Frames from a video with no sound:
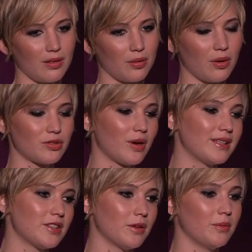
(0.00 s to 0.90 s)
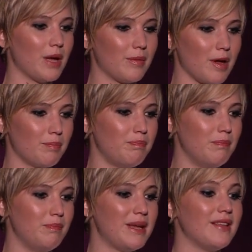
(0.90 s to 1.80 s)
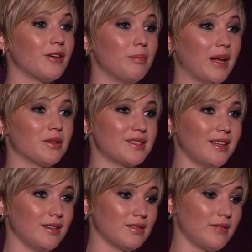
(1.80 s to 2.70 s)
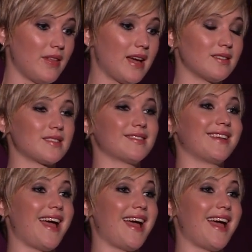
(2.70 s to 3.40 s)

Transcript: they're all trying to uh, be their better selves if that's